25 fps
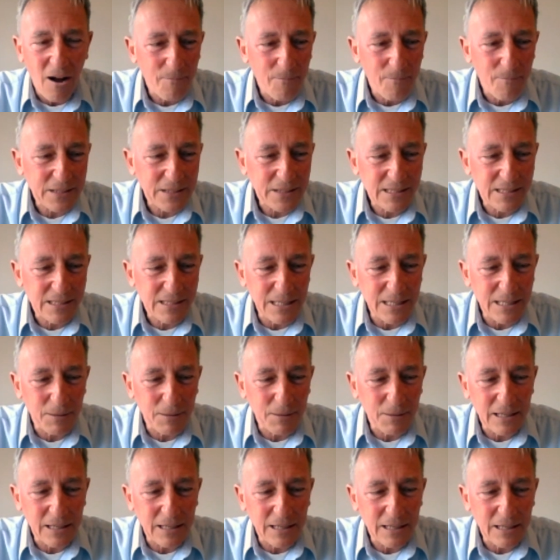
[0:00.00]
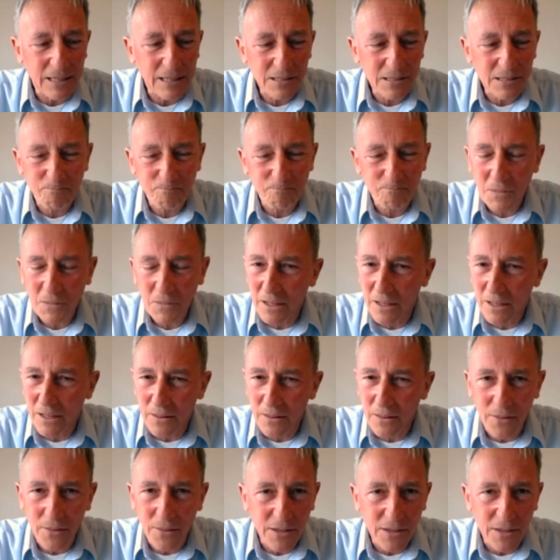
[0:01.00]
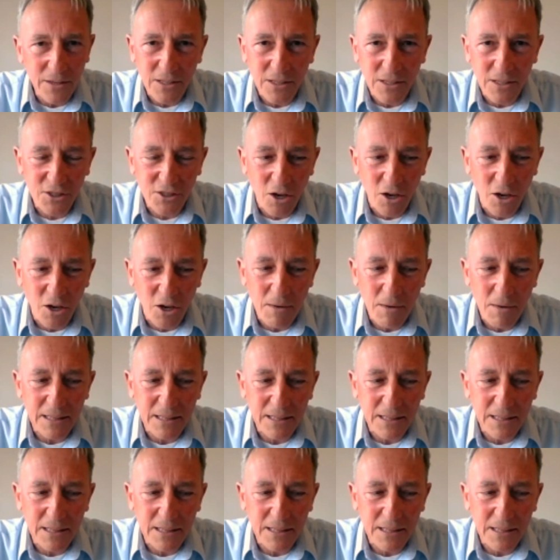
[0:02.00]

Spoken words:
seaplanes. There's so many things